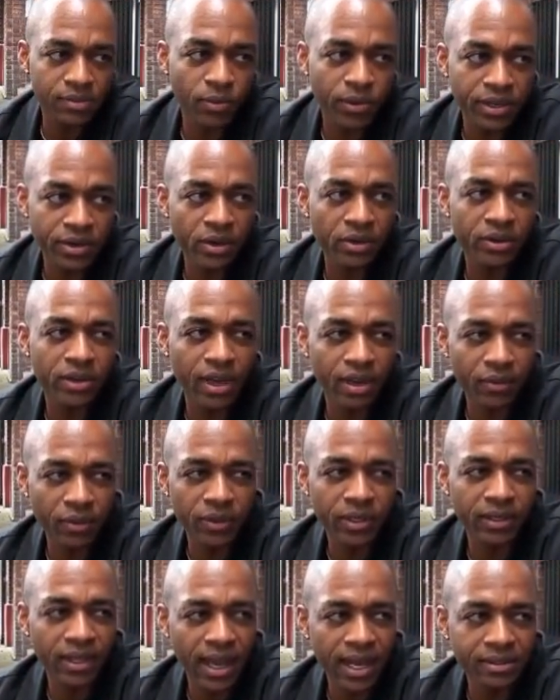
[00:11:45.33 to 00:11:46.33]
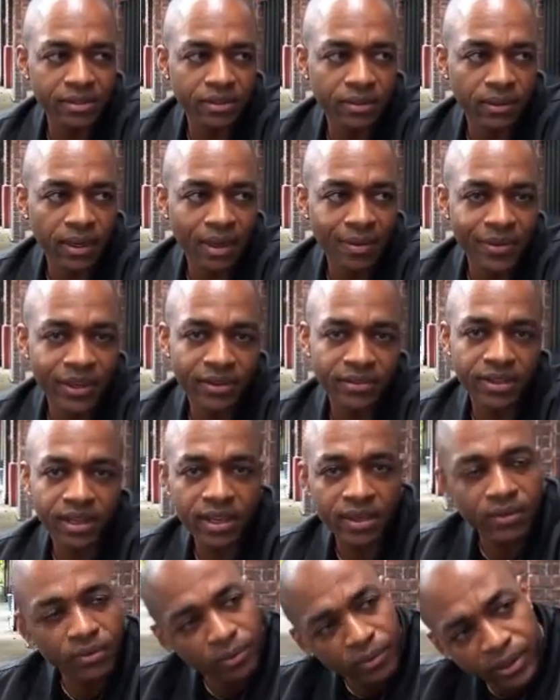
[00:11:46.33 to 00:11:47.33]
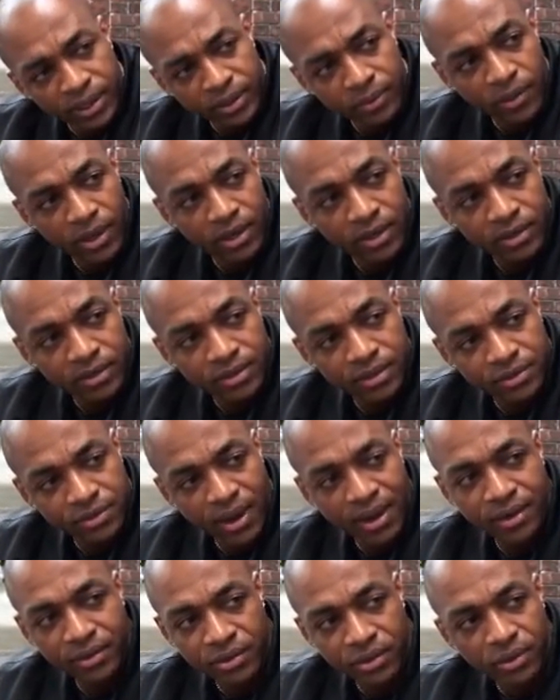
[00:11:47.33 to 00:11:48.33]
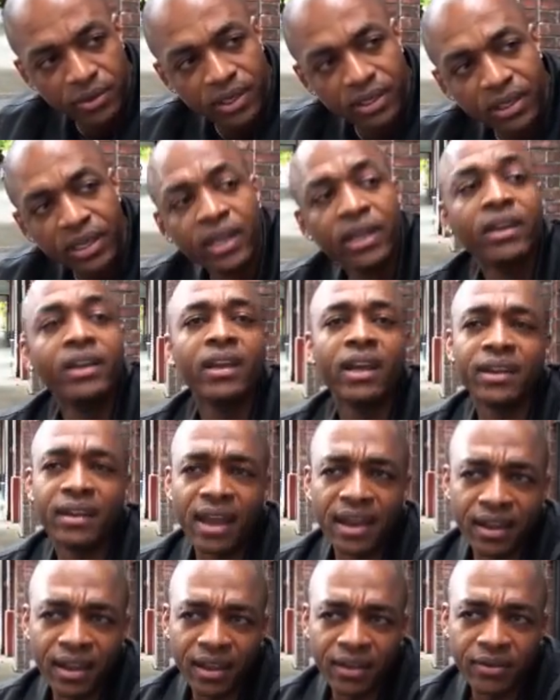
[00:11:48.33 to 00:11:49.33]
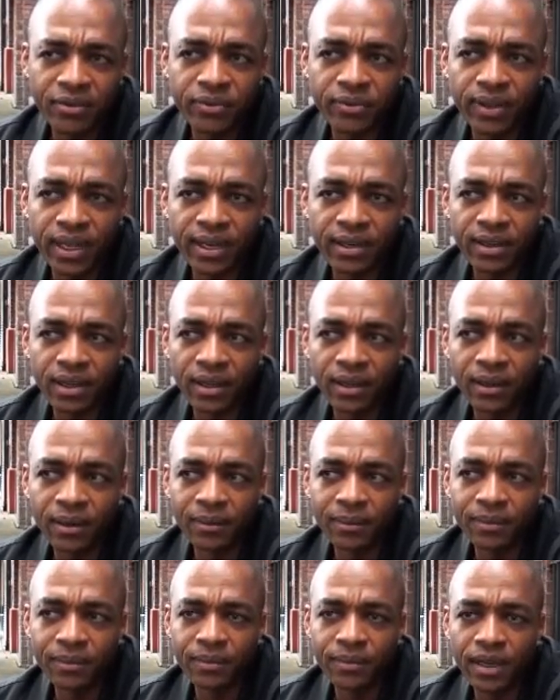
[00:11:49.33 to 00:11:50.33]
when you know you have a real actor around, because they really wanted to try to do it and not have like a